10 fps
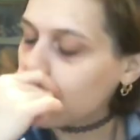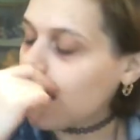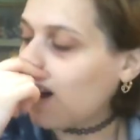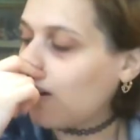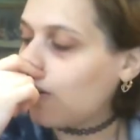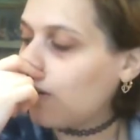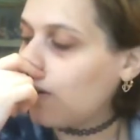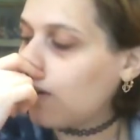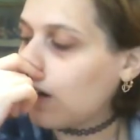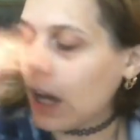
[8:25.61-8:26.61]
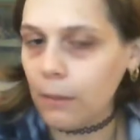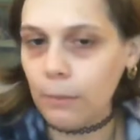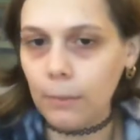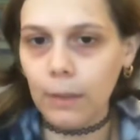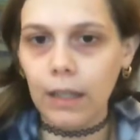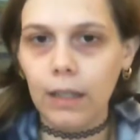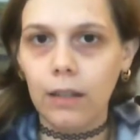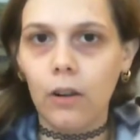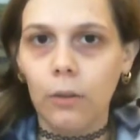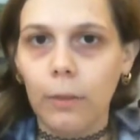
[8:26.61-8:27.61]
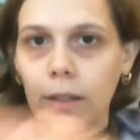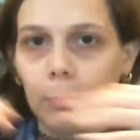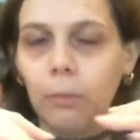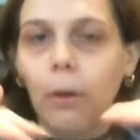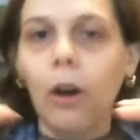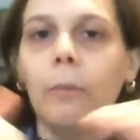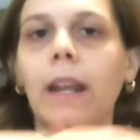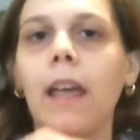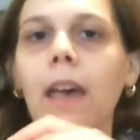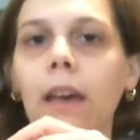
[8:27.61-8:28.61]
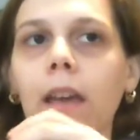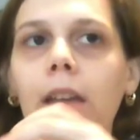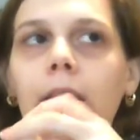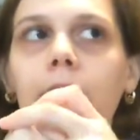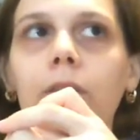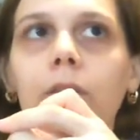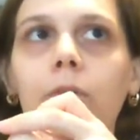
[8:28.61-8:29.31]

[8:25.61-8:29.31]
Now, I'm in our basement apartment, and